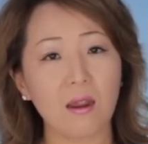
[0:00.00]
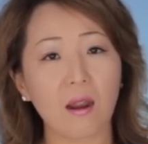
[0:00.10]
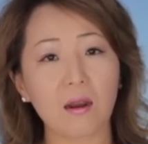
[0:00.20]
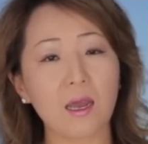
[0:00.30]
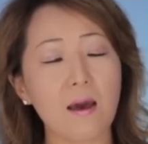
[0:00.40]

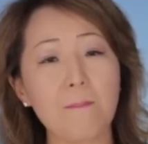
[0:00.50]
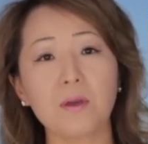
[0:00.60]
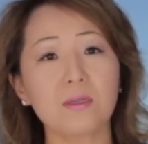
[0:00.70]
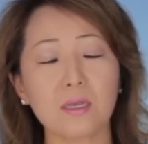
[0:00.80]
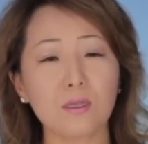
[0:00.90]
our
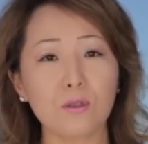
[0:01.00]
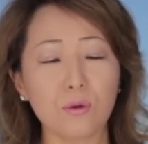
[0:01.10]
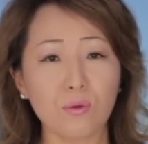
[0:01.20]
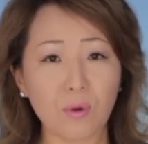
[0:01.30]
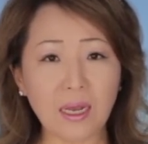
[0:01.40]
compass
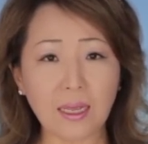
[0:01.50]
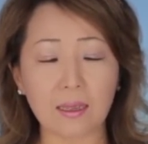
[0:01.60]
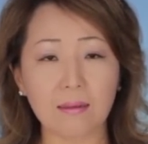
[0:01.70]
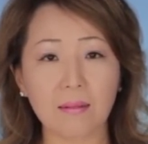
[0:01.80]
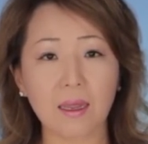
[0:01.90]
into a awry,